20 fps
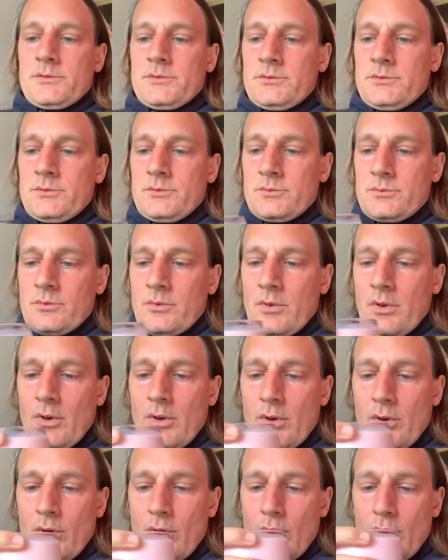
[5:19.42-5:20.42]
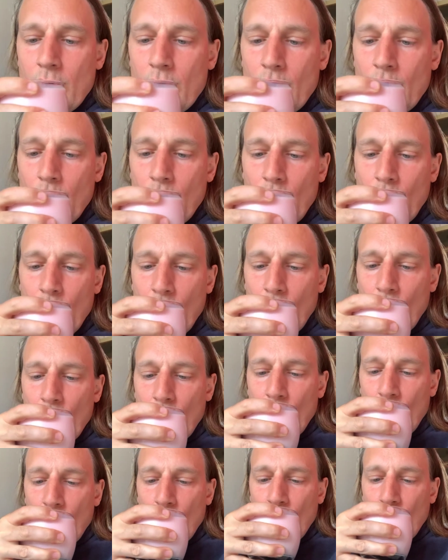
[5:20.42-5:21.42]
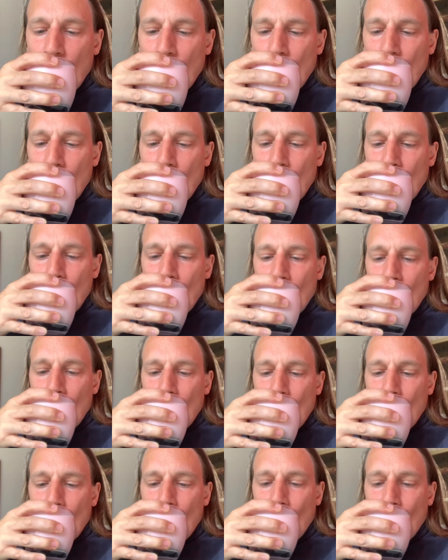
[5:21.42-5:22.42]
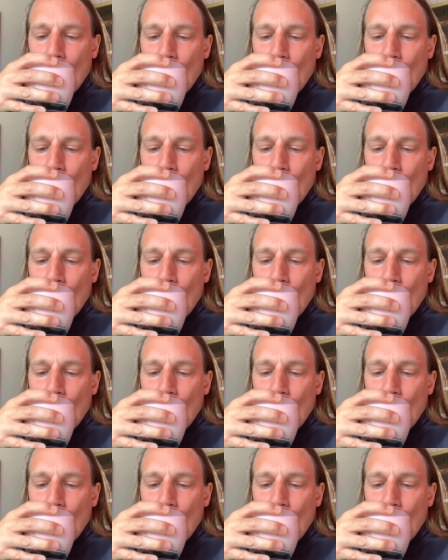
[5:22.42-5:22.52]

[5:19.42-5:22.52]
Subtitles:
No one is speaking in this clip.